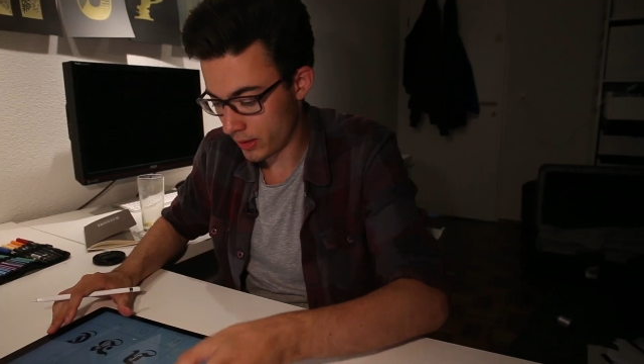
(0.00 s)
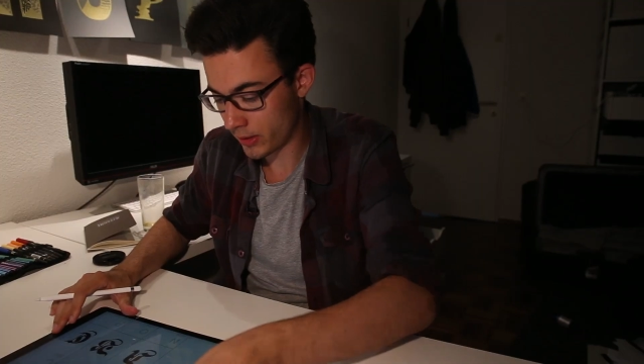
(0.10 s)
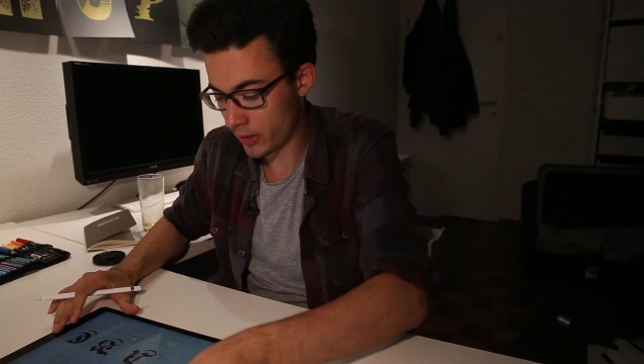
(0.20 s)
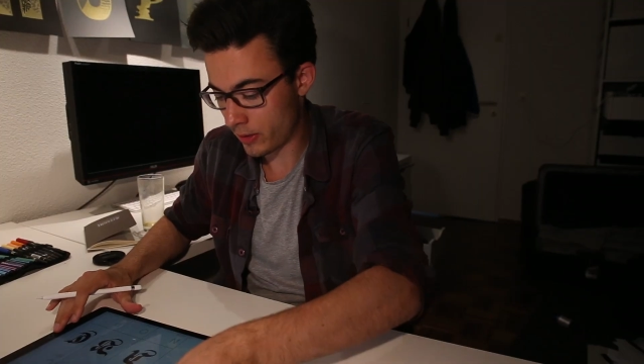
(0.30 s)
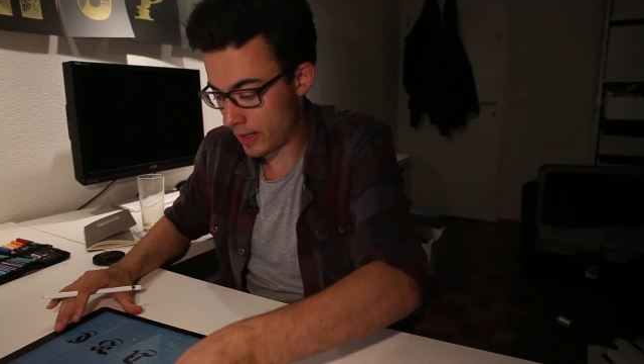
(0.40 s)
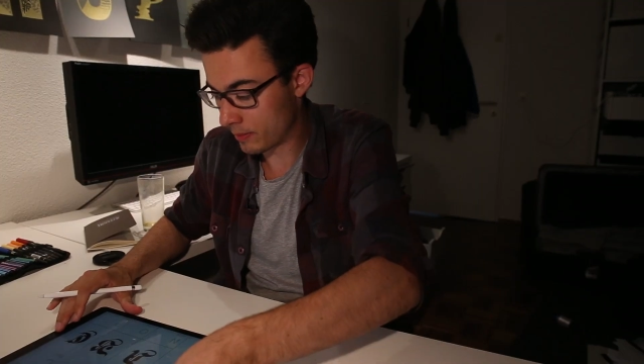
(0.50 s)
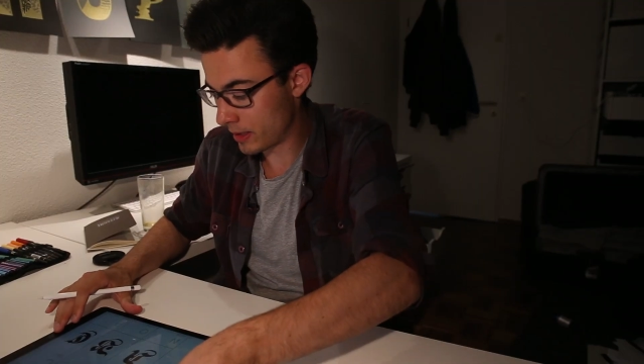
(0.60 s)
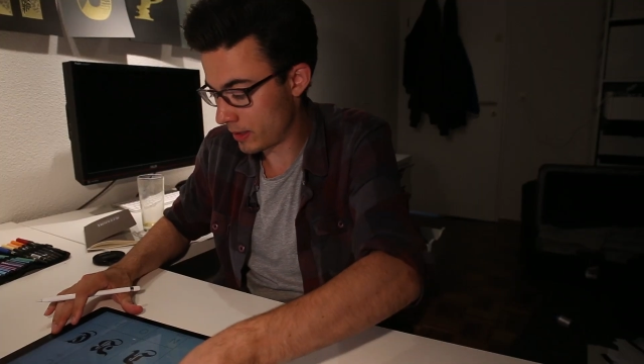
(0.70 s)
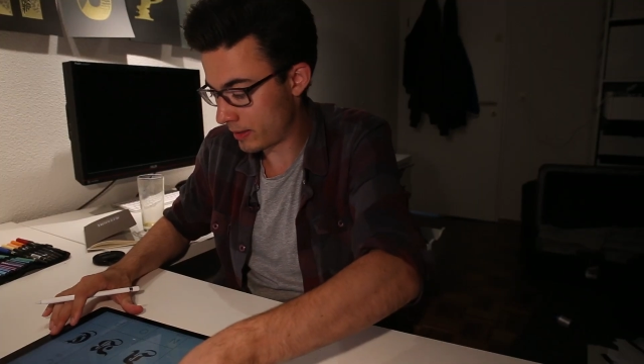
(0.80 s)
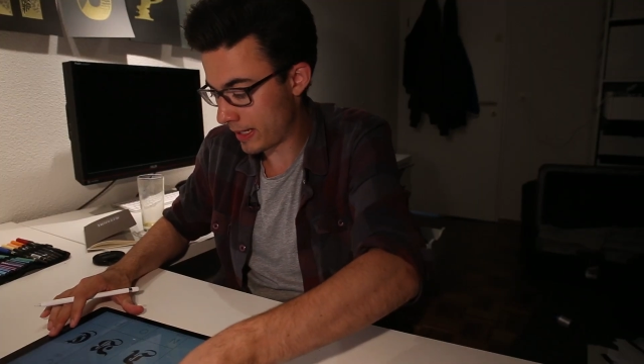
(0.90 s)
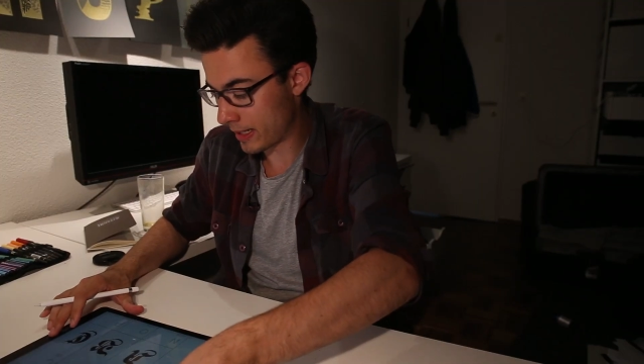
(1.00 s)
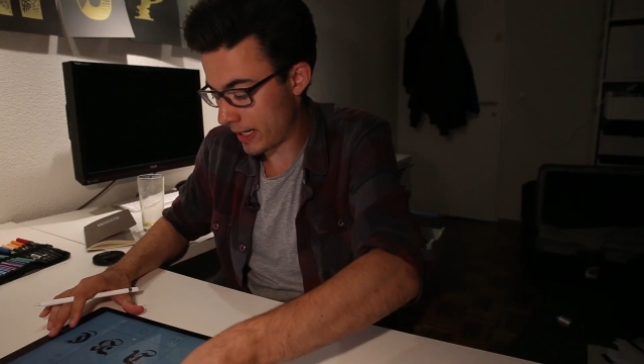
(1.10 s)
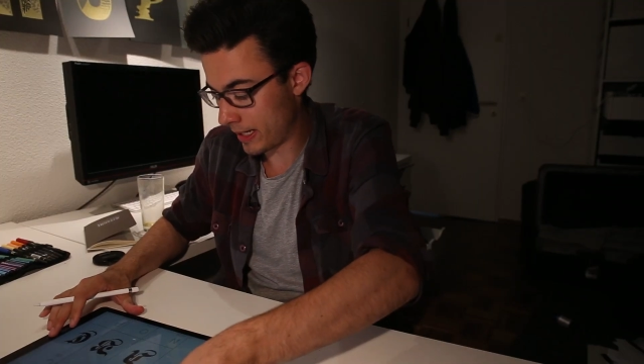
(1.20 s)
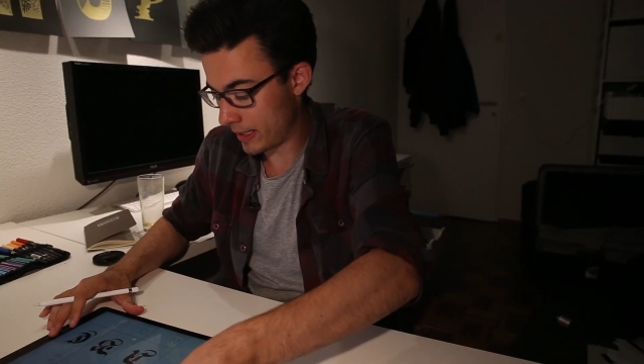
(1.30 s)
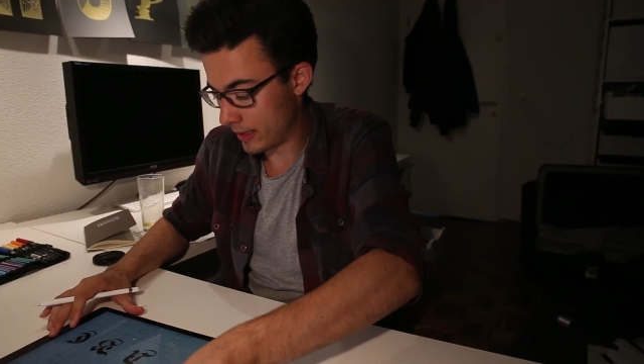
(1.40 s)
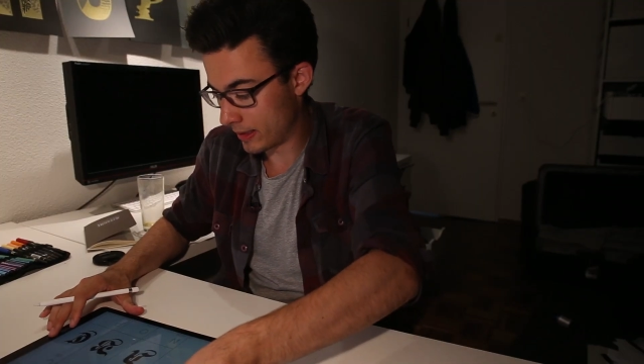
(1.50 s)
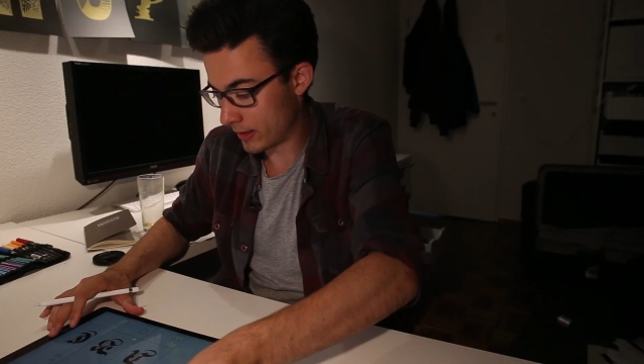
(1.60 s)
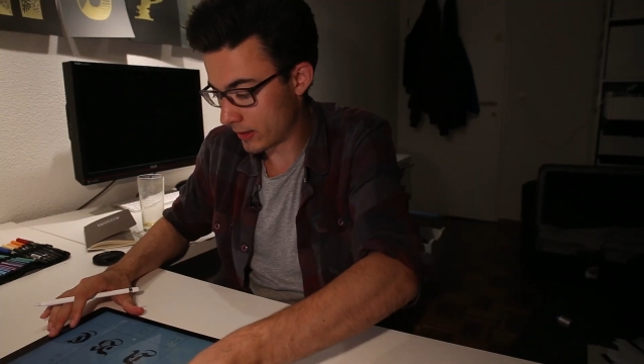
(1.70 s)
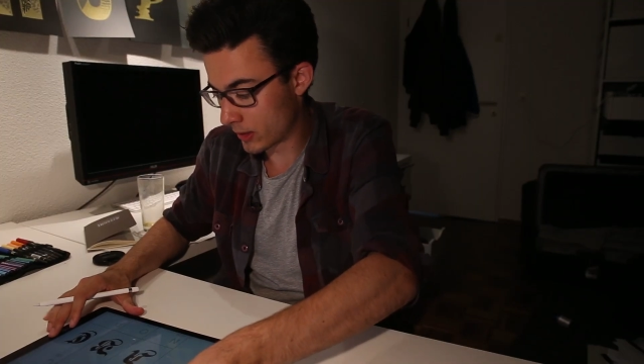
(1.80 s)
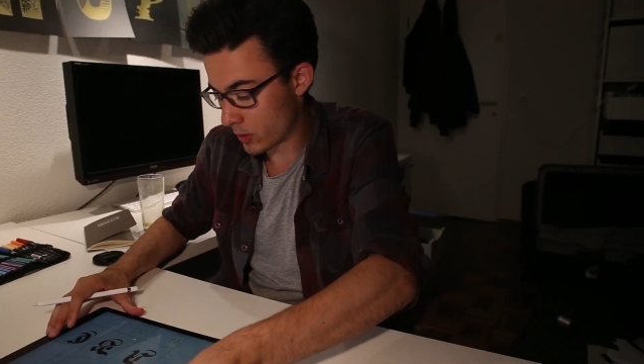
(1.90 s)
So I'm gonna take a
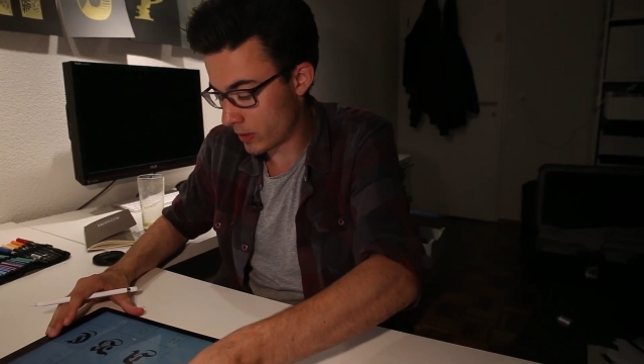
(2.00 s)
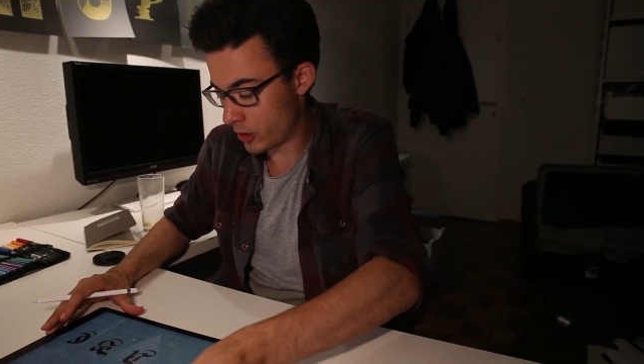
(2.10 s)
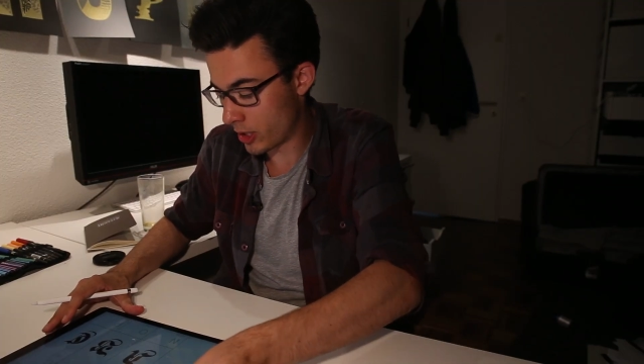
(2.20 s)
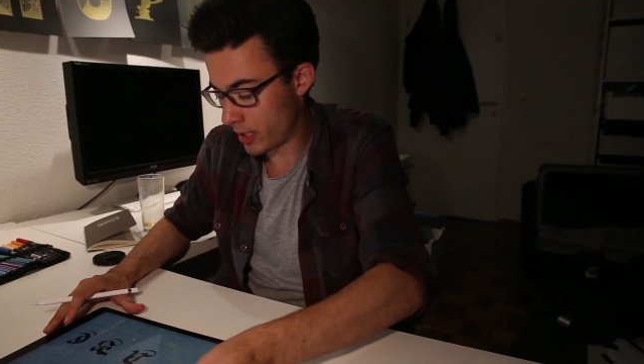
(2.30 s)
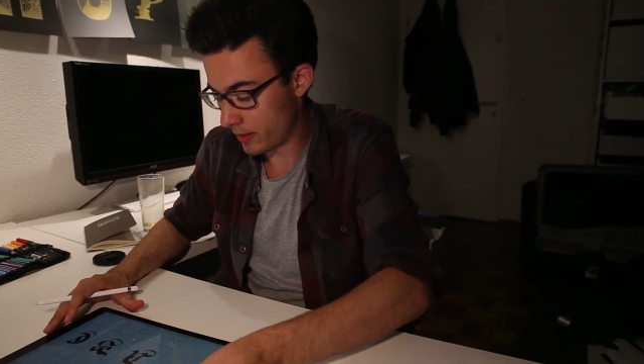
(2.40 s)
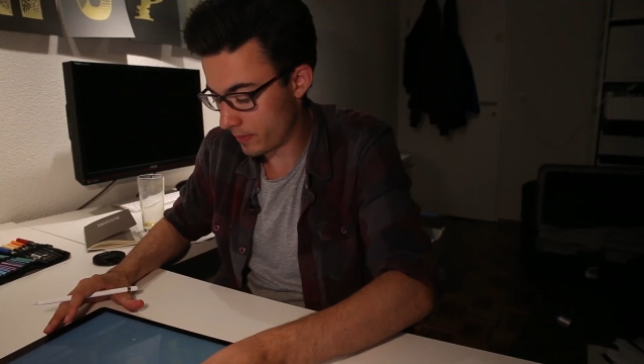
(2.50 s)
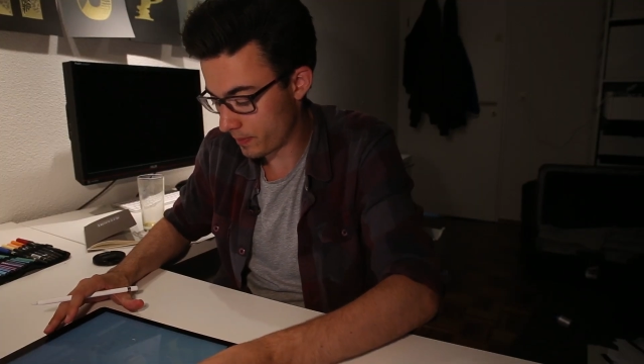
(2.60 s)
screenshot.